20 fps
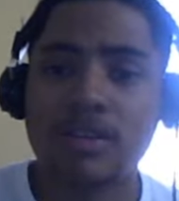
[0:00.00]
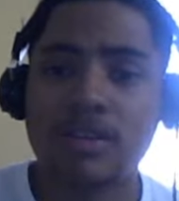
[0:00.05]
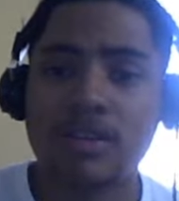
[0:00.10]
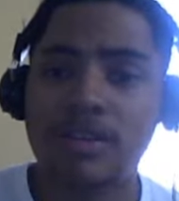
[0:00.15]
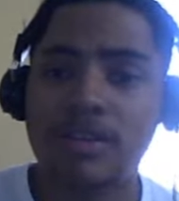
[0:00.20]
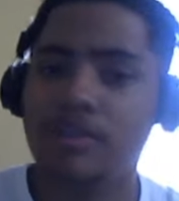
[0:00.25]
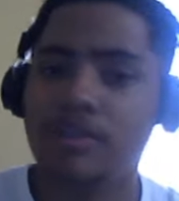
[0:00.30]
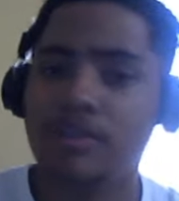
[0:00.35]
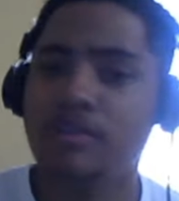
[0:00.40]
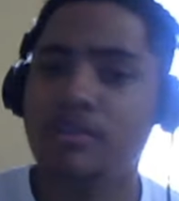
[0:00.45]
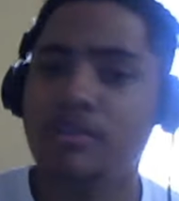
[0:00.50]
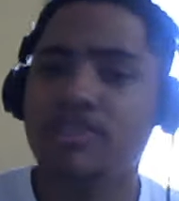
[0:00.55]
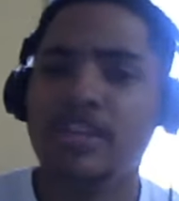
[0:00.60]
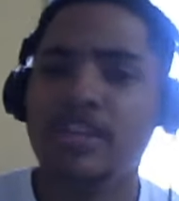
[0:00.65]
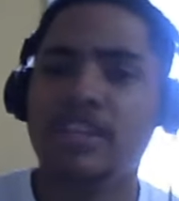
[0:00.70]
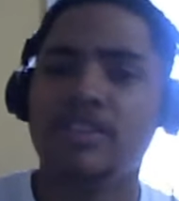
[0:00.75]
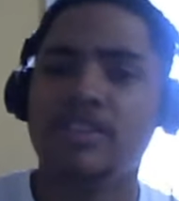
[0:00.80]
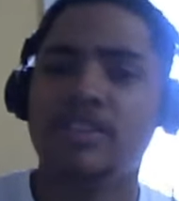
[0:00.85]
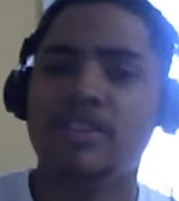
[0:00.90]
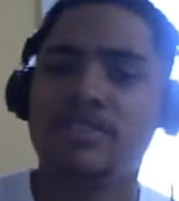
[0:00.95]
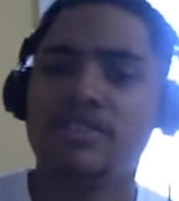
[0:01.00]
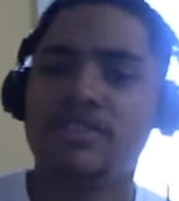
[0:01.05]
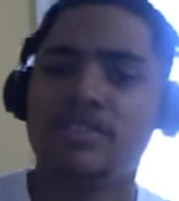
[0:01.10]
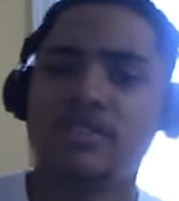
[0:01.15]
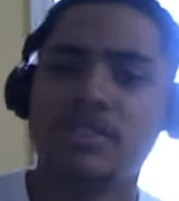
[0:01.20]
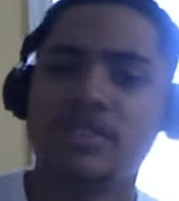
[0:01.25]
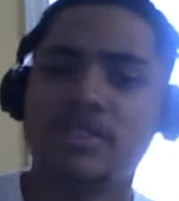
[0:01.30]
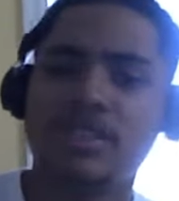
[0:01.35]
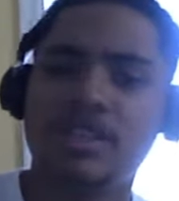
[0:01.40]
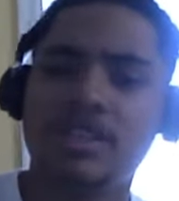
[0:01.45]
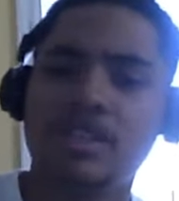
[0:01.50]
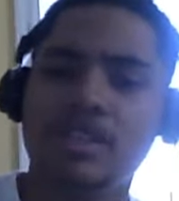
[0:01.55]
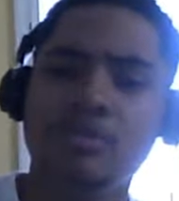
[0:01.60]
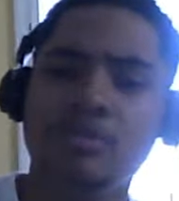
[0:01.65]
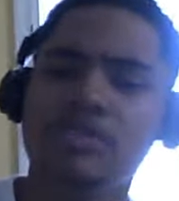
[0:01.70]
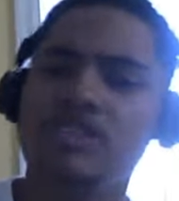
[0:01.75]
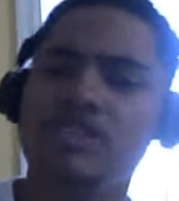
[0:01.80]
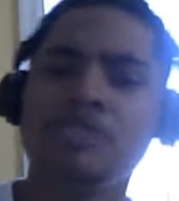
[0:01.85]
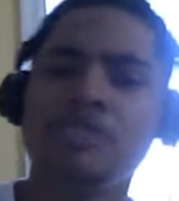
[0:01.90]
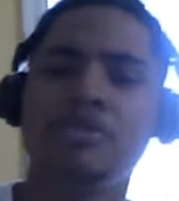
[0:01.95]
It was ridiculous. It was
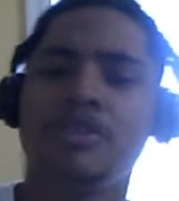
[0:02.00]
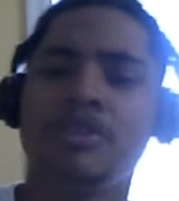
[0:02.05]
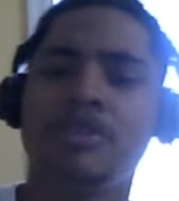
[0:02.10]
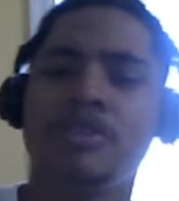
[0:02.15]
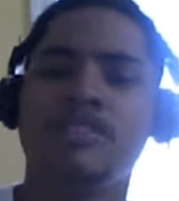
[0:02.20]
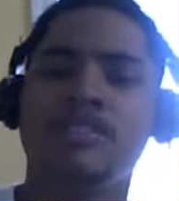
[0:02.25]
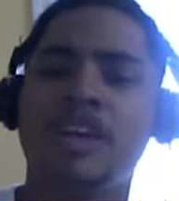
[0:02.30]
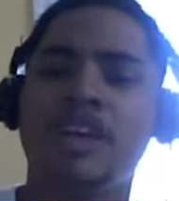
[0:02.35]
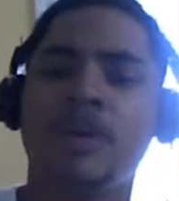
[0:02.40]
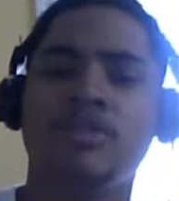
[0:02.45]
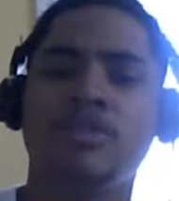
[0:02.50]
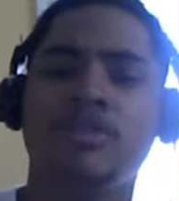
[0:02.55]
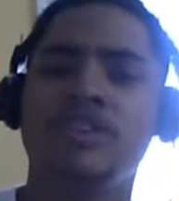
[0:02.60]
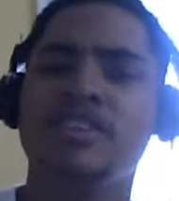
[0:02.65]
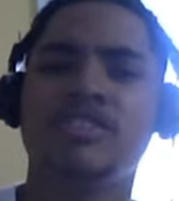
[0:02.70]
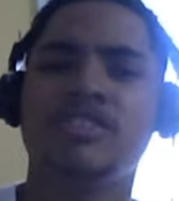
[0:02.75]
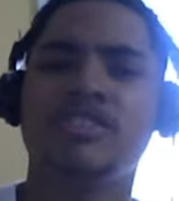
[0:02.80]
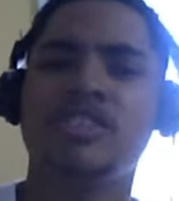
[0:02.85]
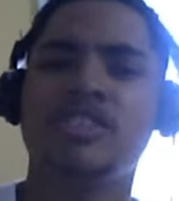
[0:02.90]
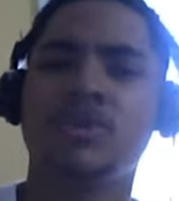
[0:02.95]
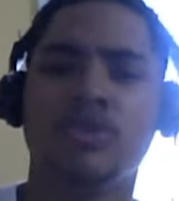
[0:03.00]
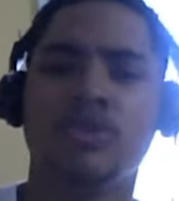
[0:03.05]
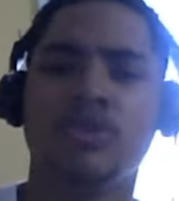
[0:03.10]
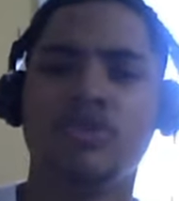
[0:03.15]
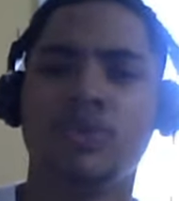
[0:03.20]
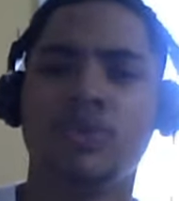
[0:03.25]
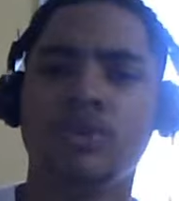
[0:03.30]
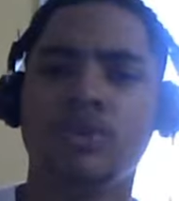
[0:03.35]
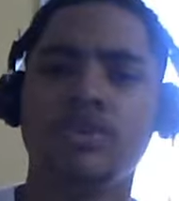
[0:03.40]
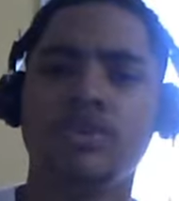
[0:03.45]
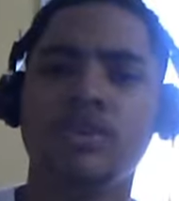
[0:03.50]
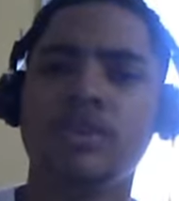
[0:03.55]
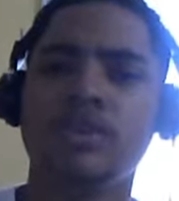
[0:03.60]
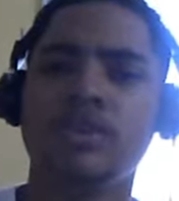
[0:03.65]
somewhere in the South, Tennessee or Georgia.